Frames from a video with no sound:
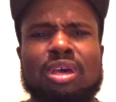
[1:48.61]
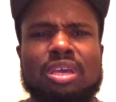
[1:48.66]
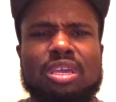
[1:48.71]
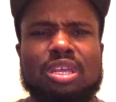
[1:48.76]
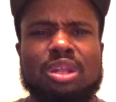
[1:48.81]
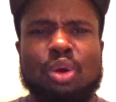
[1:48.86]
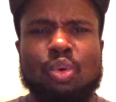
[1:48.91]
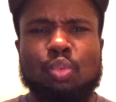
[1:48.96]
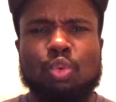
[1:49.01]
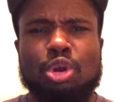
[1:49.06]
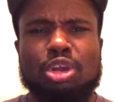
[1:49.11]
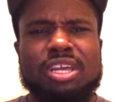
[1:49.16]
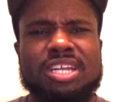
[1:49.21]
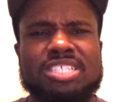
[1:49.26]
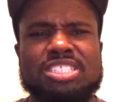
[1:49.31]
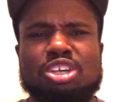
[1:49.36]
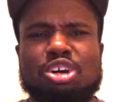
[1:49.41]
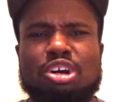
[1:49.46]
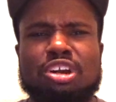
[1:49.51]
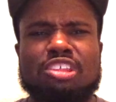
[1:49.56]
working
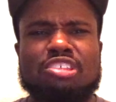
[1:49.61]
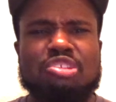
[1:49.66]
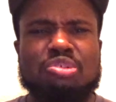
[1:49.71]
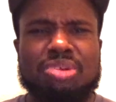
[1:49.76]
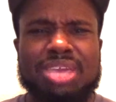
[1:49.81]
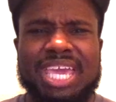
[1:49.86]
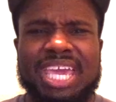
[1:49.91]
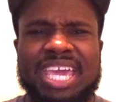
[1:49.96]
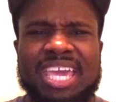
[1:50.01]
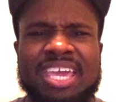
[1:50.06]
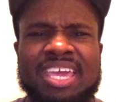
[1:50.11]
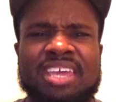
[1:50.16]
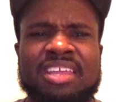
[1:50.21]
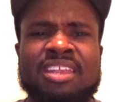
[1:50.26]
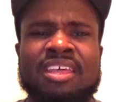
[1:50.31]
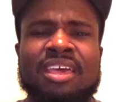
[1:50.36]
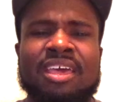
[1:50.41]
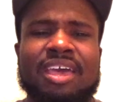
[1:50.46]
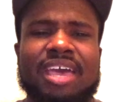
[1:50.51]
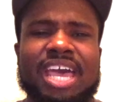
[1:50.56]
as hard as you
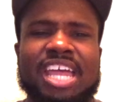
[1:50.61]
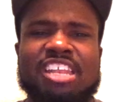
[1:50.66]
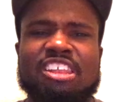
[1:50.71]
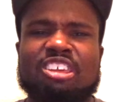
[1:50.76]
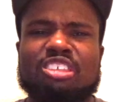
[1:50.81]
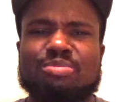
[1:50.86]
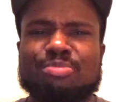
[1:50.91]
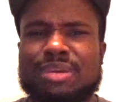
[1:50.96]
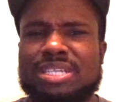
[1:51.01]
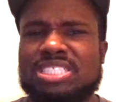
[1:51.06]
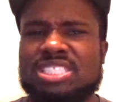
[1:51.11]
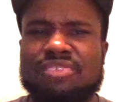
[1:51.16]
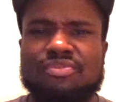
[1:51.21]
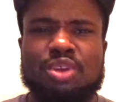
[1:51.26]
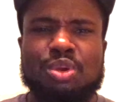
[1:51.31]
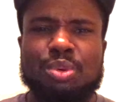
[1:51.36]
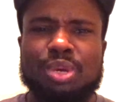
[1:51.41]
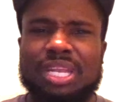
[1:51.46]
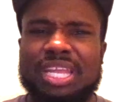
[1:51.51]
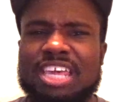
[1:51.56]
can at the expense of
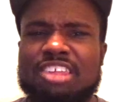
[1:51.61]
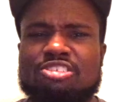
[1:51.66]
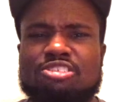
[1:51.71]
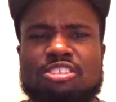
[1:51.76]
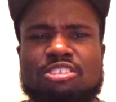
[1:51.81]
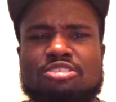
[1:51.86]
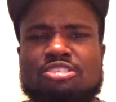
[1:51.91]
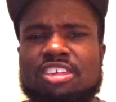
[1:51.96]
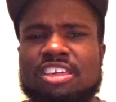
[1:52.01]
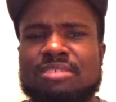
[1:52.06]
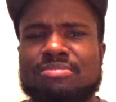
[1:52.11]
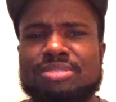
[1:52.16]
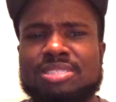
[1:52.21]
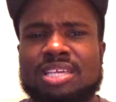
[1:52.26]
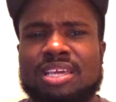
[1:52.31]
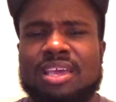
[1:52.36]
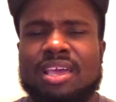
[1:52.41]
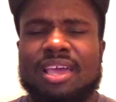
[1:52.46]
your relationships,